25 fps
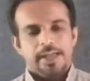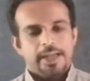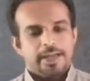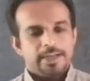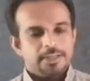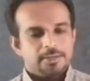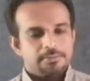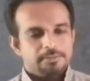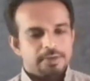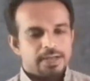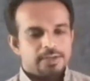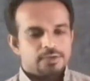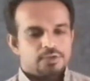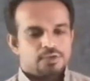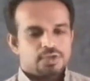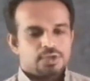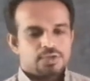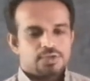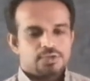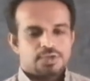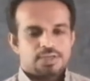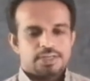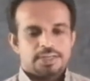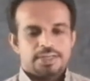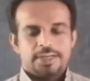And the
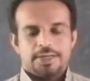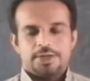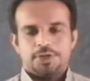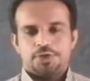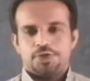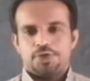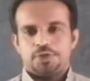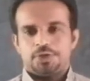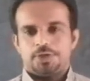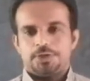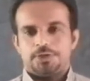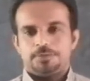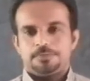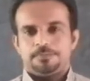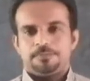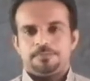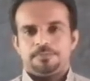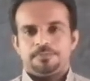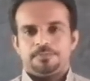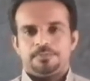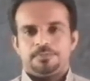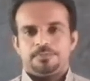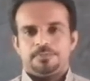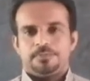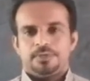masters
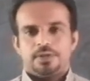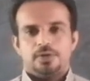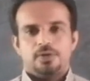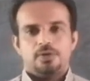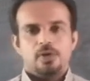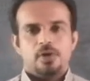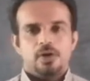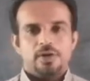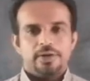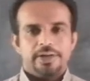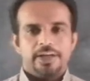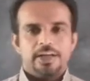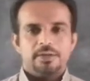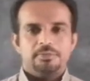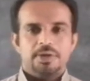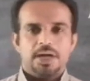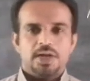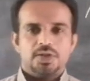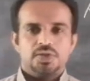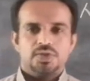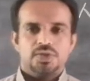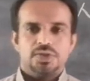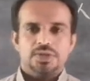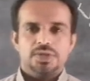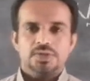created, the colonial
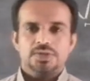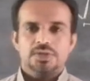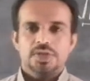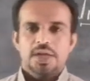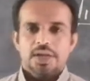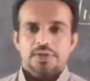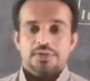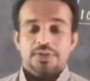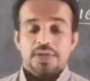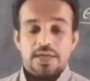masters,